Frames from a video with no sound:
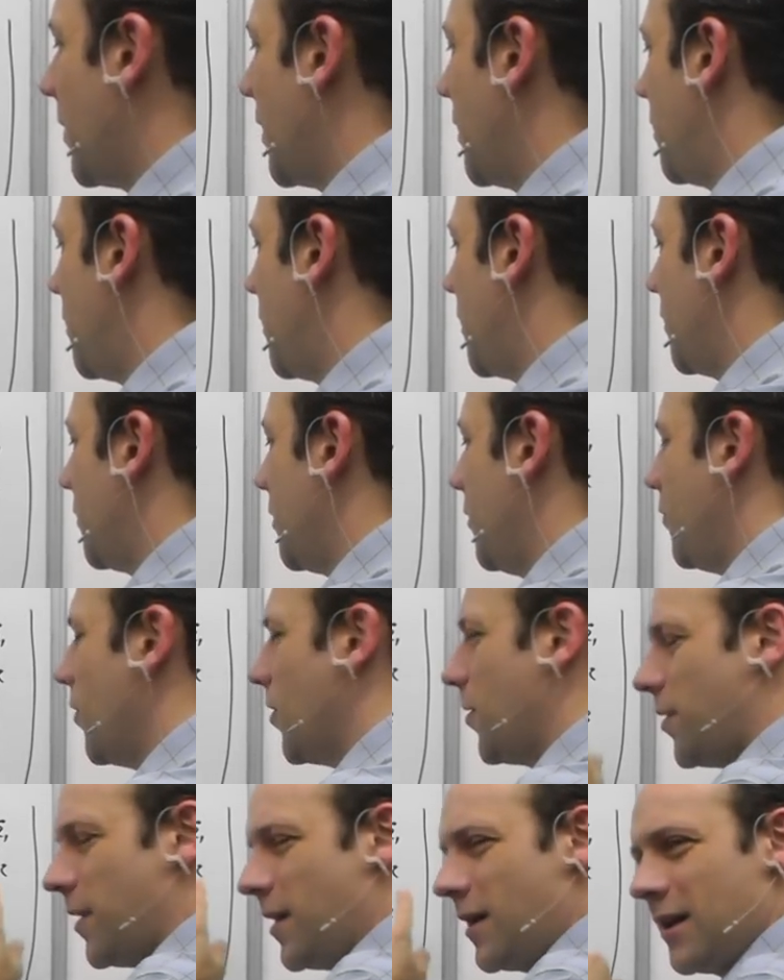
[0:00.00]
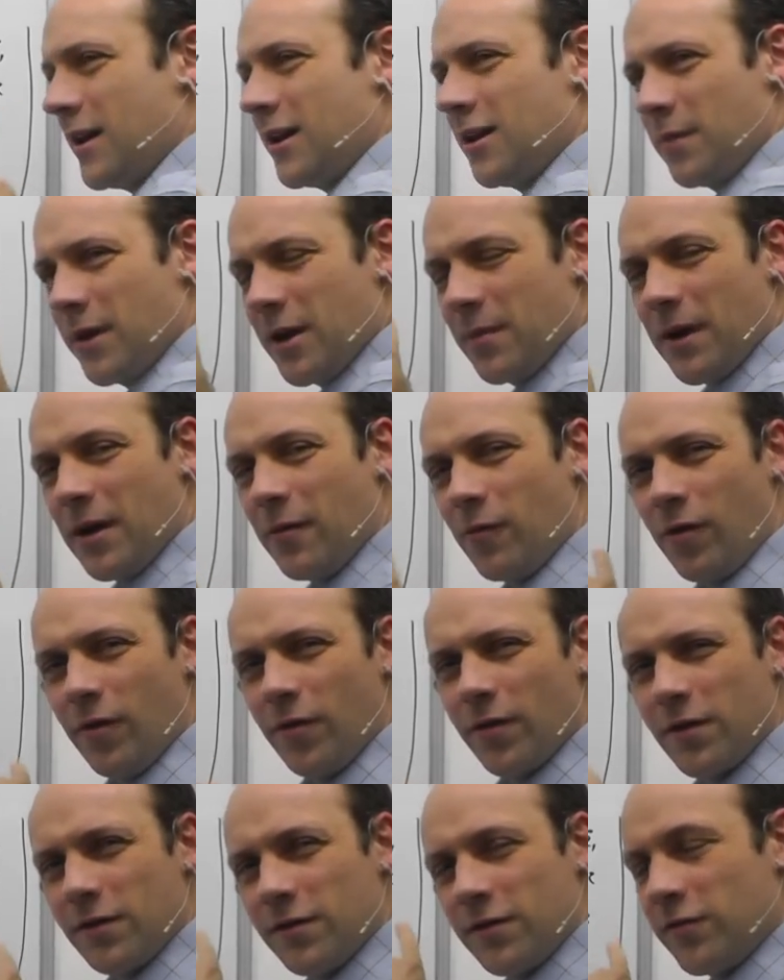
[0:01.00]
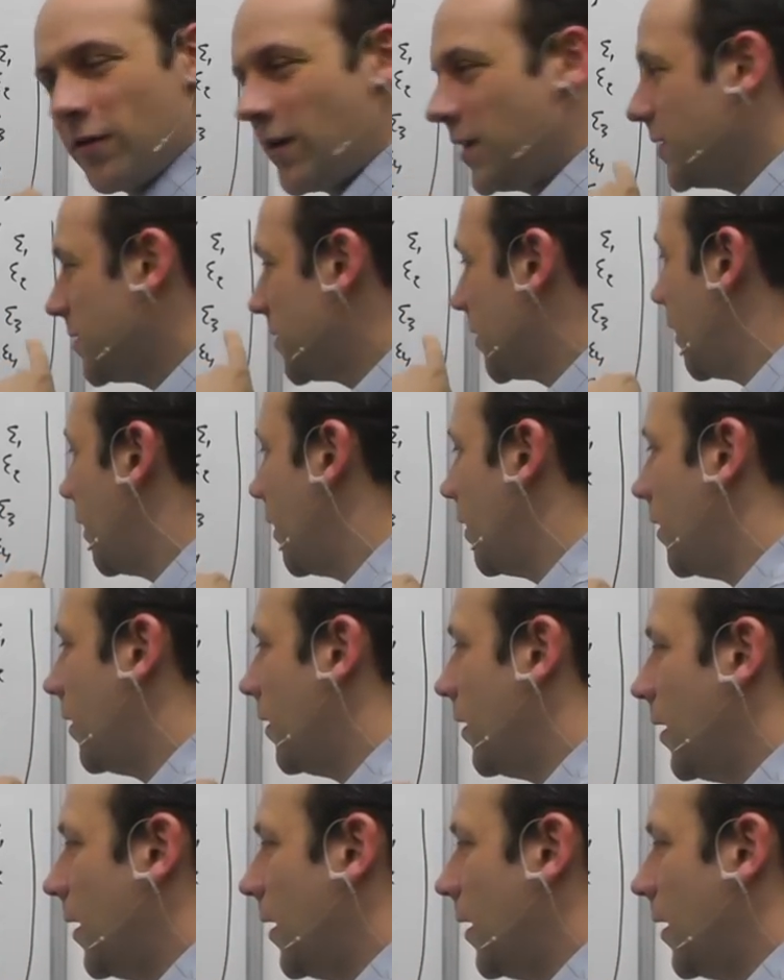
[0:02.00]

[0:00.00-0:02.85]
bit, you've got to think a little bit about what the constraints are,